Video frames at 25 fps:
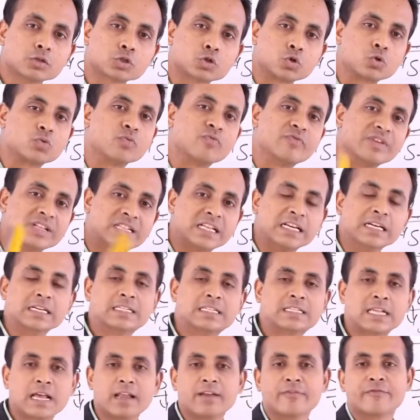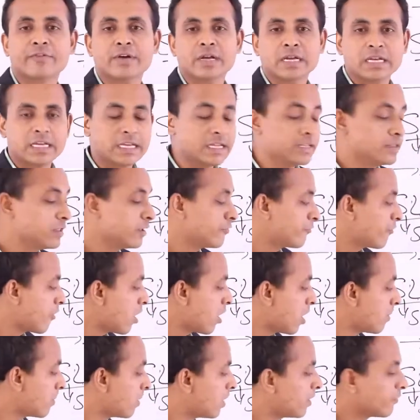should with itself in the
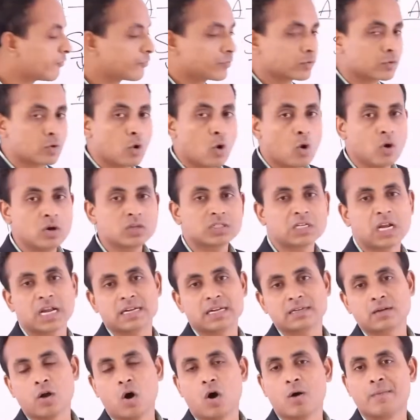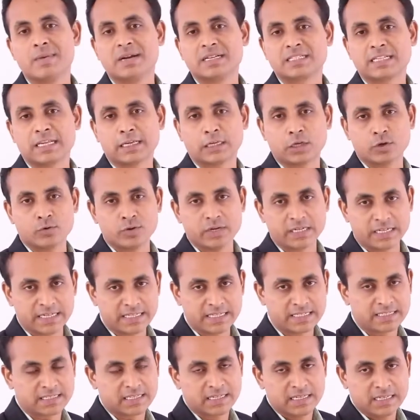form of gold and government
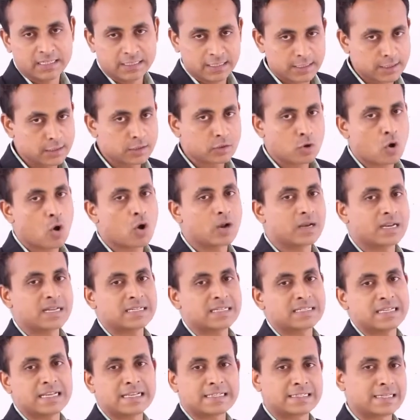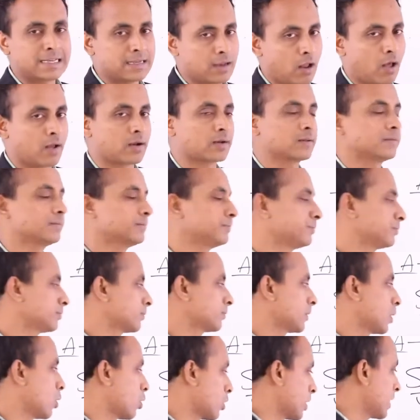securities. This is called as SLR.
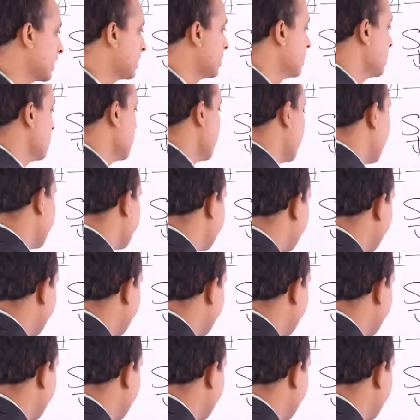Okay, and